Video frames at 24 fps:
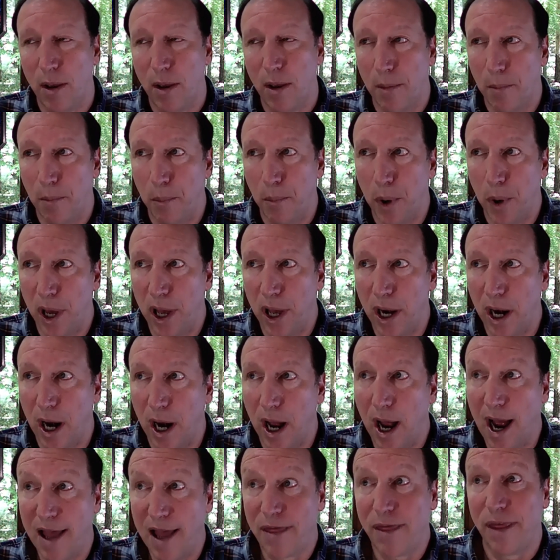but
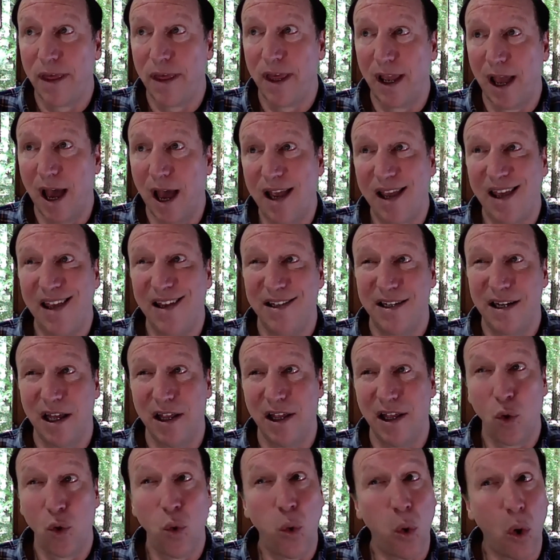I think I can tell a
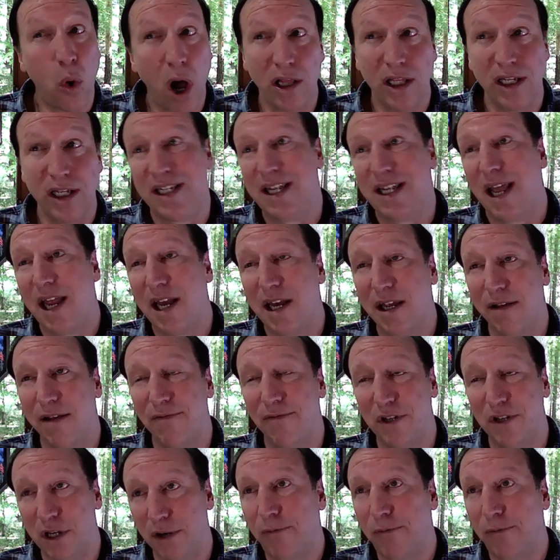qualitative
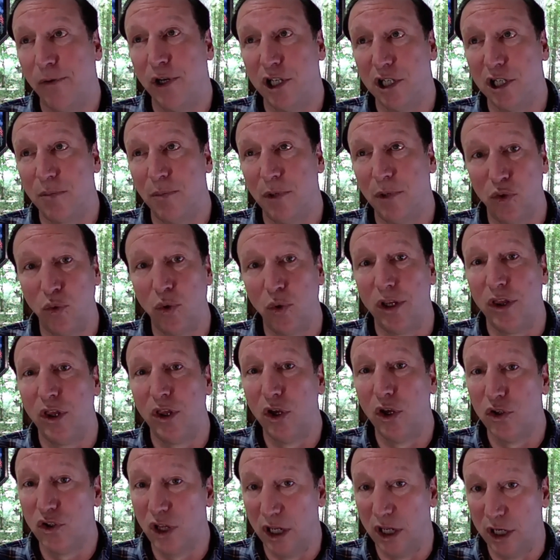difference between
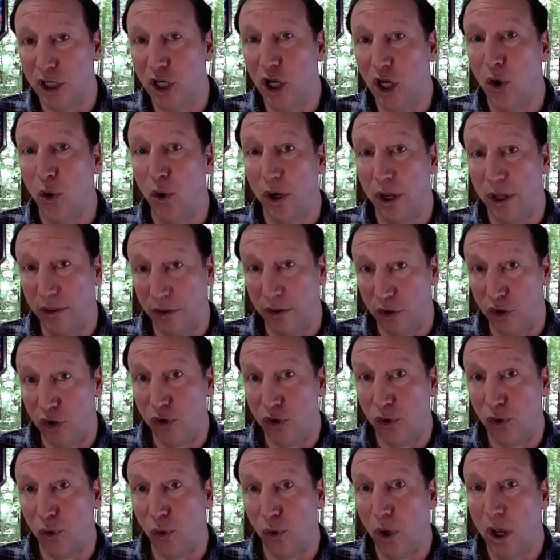those that don't and
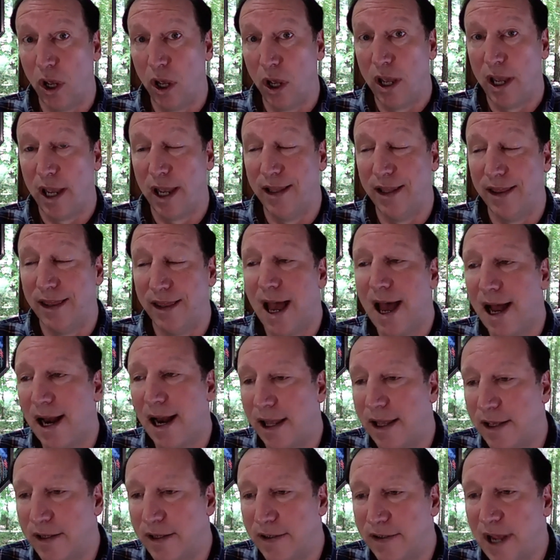do. And that
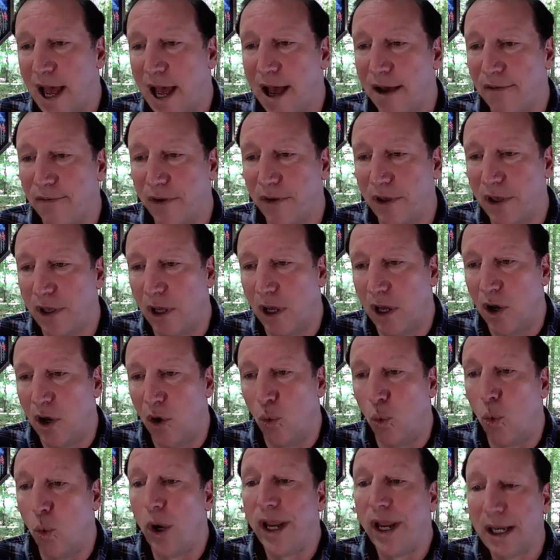is having a
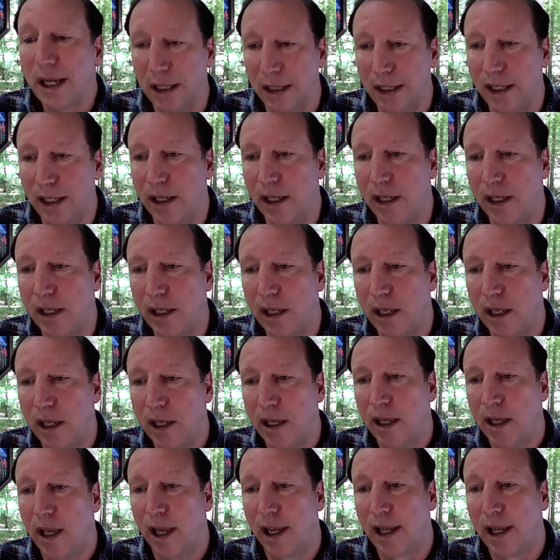weekly
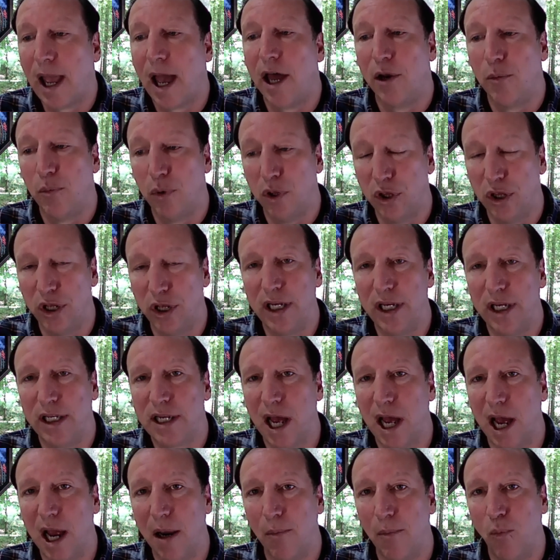accountability
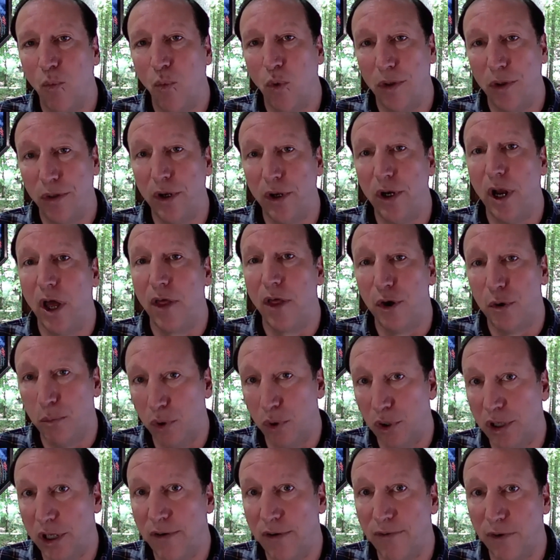time with another
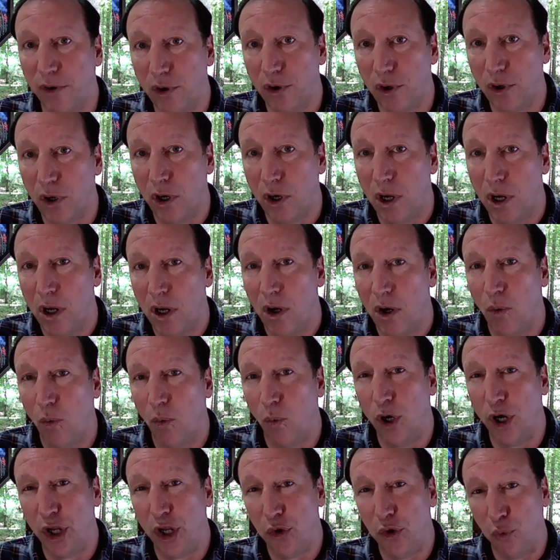believer where
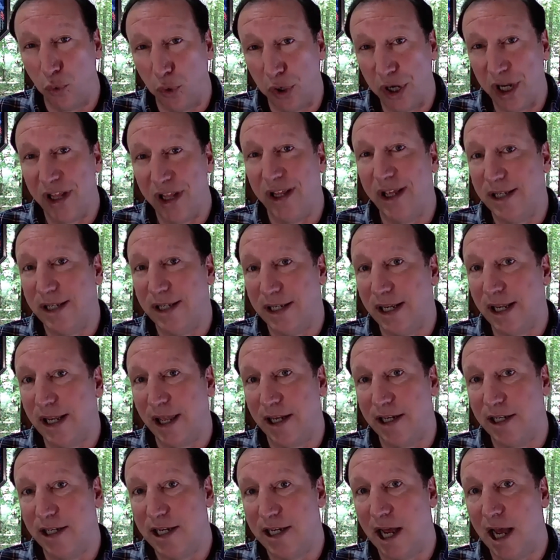you really dig
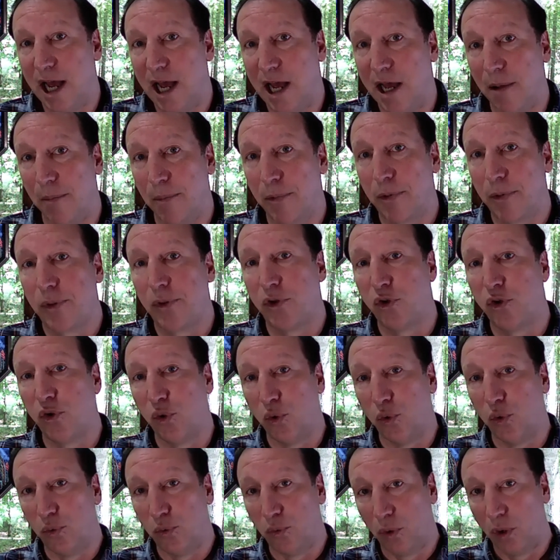in depth
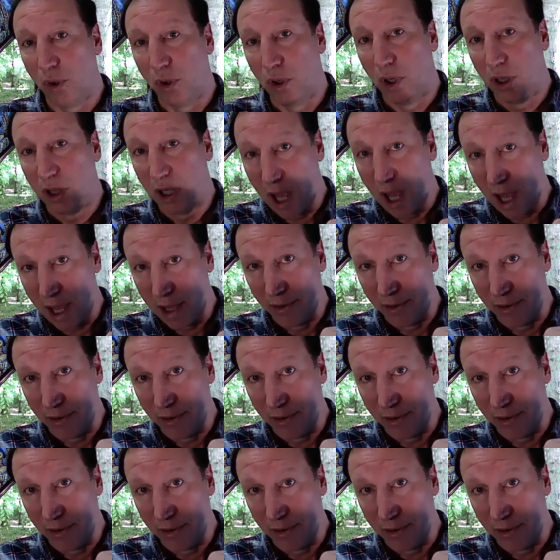to a